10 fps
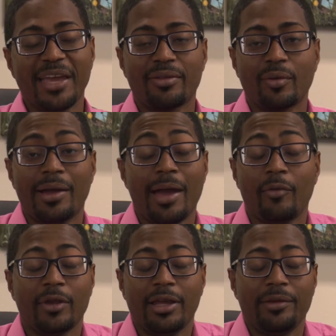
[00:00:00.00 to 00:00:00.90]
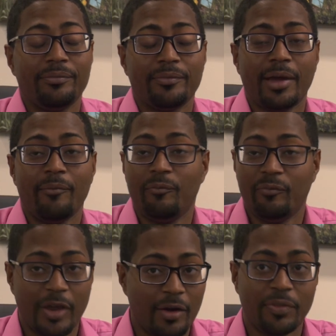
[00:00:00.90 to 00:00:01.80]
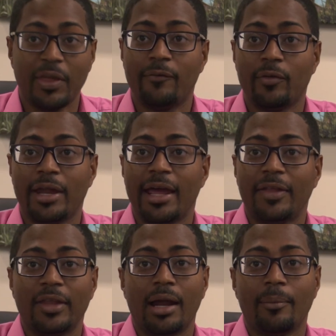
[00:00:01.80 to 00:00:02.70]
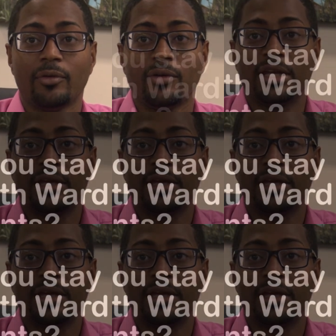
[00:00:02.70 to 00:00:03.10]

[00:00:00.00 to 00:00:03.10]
So I'm very thankful that I had that opportunity.